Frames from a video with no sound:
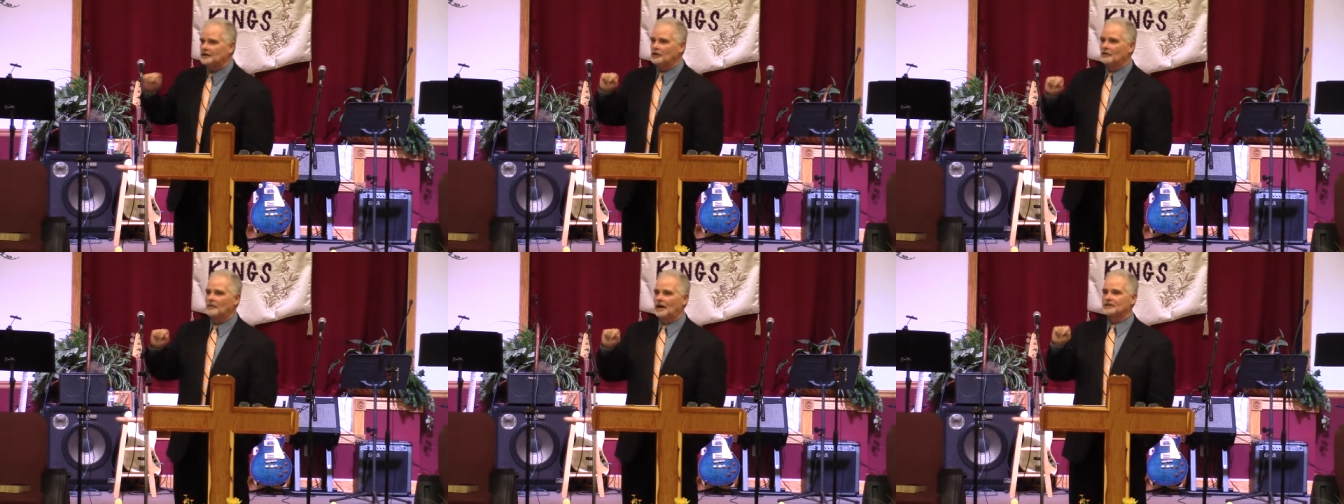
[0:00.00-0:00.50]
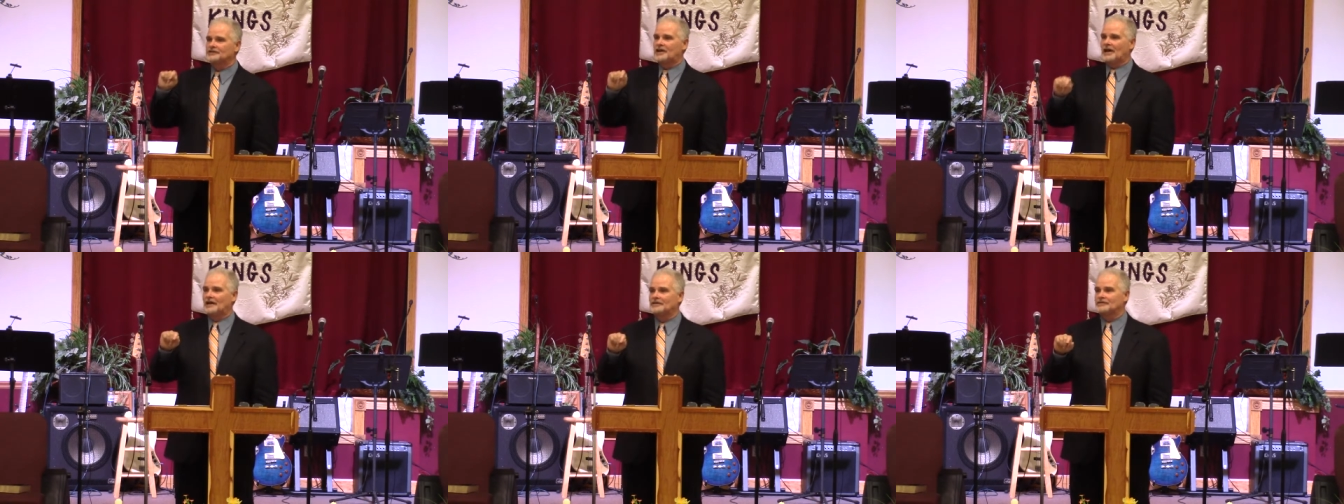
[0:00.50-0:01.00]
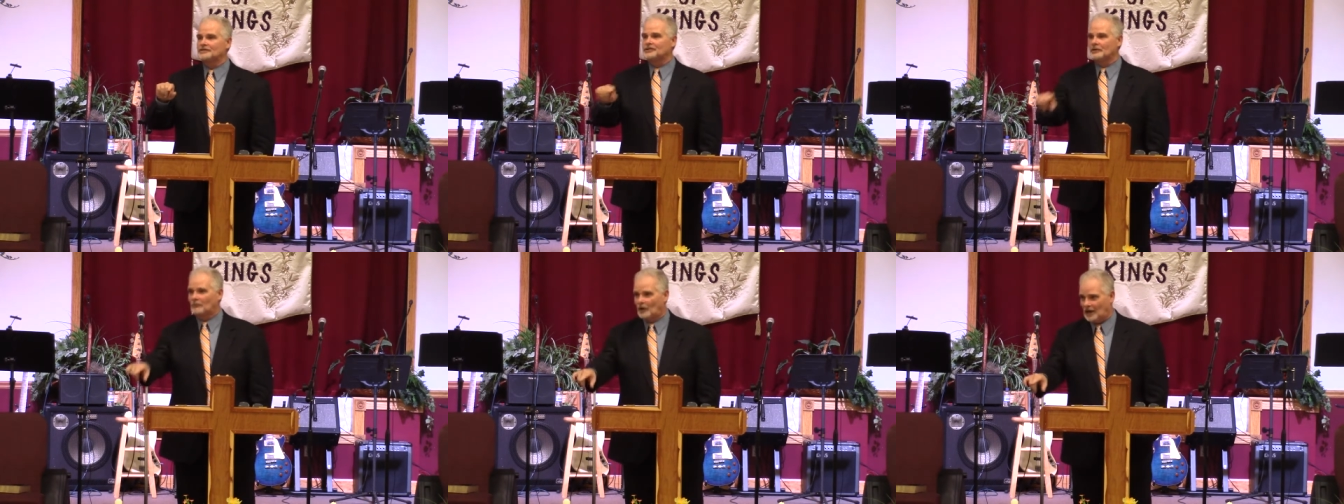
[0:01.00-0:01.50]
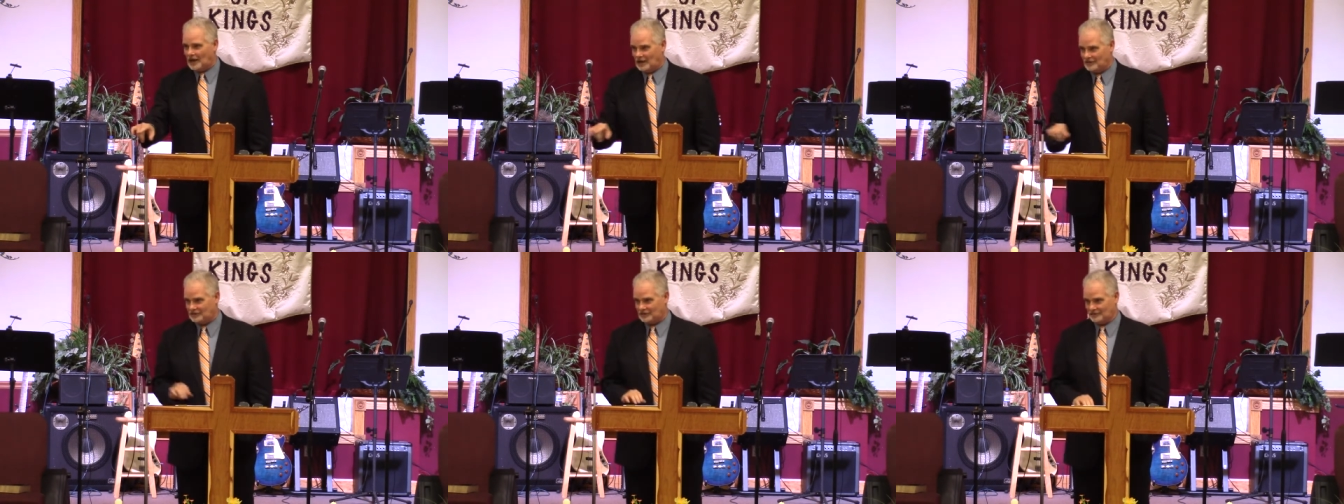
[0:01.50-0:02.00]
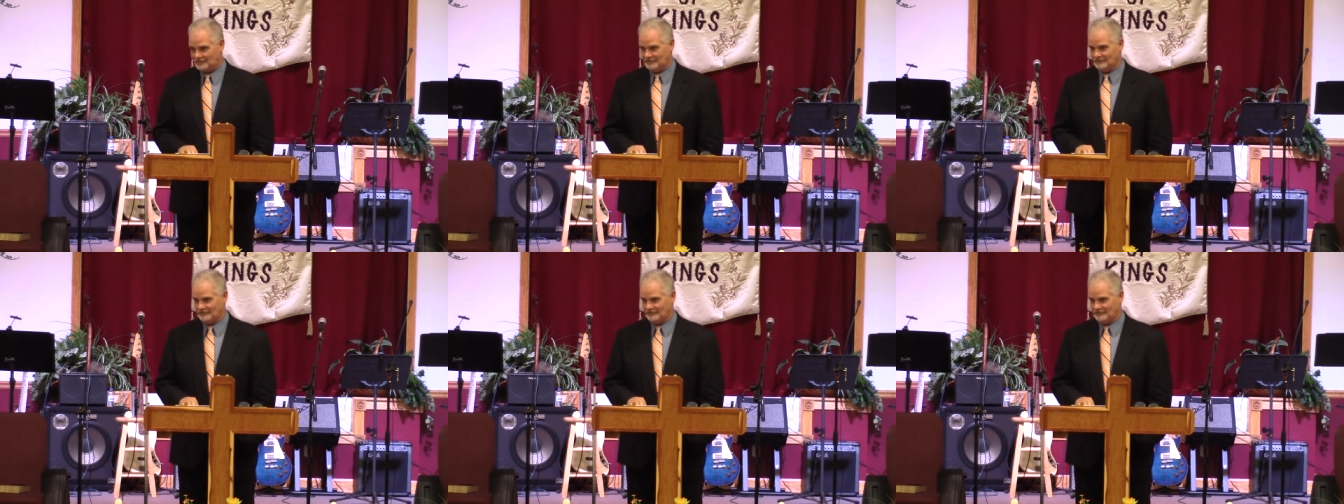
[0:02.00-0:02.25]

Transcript: you must get some rest.